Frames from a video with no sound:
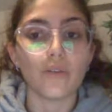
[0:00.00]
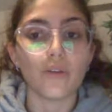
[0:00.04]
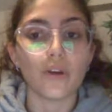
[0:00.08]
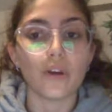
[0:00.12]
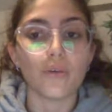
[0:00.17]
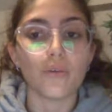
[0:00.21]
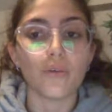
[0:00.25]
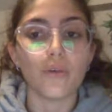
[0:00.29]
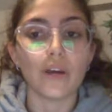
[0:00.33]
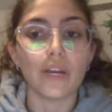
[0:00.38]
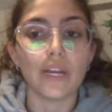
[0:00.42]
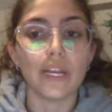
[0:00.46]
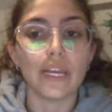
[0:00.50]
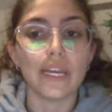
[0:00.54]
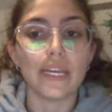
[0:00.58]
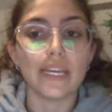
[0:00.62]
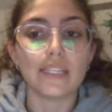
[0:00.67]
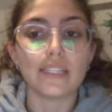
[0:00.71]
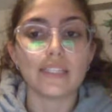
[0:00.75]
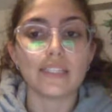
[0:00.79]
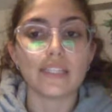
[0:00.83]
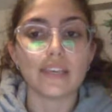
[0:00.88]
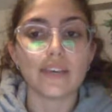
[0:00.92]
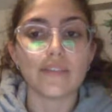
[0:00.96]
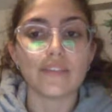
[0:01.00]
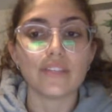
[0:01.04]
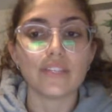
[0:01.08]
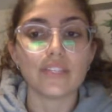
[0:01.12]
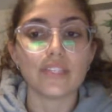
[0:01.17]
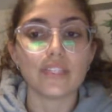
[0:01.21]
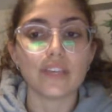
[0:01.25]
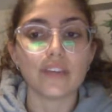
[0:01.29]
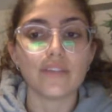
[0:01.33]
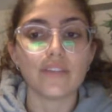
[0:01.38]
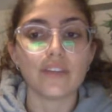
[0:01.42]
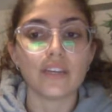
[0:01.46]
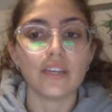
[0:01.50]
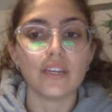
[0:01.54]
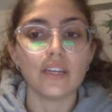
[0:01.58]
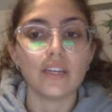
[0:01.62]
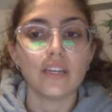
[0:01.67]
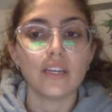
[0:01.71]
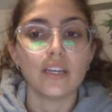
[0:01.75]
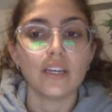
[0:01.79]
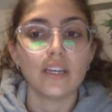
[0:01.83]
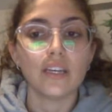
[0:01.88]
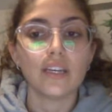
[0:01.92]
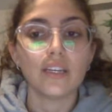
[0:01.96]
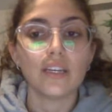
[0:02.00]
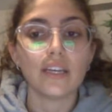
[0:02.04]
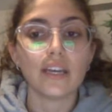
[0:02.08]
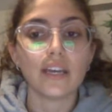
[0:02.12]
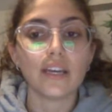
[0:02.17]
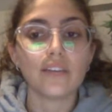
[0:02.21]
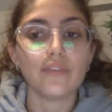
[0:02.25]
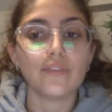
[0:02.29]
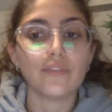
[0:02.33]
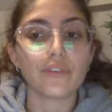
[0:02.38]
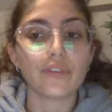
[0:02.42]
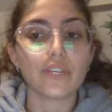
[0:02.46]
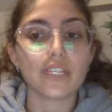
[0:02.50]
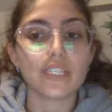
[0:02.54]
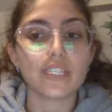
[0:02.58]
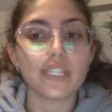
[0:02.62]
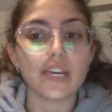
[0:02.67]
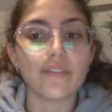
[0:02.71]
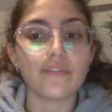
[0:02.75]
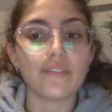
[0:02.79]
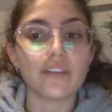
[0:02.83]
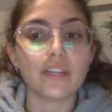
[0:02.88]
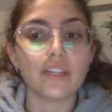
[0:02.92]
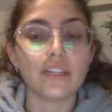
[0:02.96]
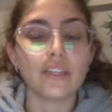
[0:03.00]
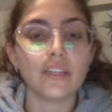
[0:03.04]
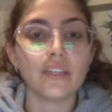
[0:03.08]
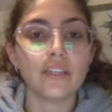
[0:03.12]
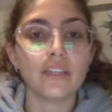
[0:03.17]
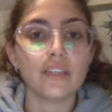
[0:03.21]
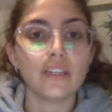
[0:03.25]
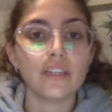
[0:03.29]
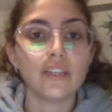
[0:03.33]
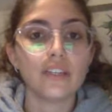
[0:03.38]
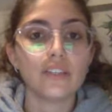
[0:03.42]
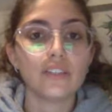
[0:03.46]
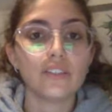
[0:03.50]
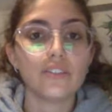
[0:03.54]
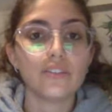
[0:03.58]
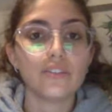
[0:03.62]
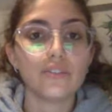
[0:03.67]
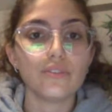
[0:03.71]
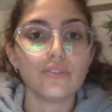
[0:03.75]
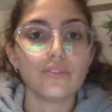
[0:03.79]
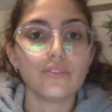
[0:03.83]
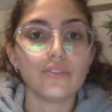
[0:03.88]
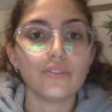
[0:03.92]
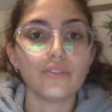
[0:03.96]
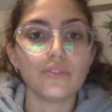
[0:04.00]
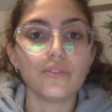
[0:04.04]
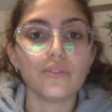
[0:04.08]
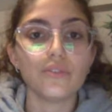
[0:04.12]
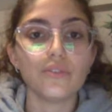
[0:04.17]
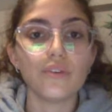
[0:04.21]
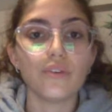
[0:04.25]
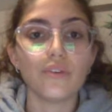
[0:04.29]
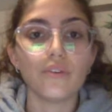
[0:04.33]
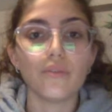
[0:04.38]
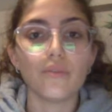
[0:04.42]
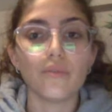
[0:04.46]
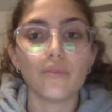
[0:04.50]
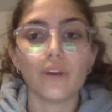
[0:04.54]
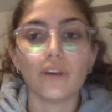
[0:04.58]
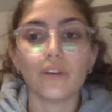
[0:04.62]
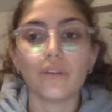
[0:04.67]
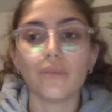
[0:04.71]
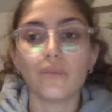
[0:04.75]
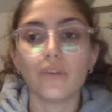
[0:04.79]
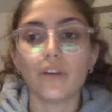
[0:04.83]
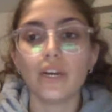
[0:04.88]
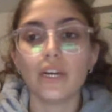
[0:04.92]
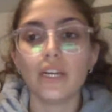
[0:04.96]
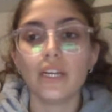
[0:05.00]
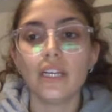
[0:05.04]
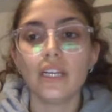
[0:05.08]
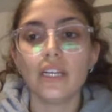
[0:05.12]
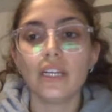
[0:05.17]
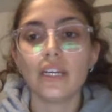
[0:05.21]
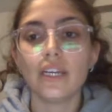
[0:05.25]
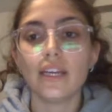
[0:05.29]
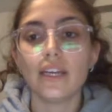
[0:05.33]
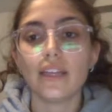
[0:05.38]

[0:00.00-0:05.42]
or 1-877-947-2211.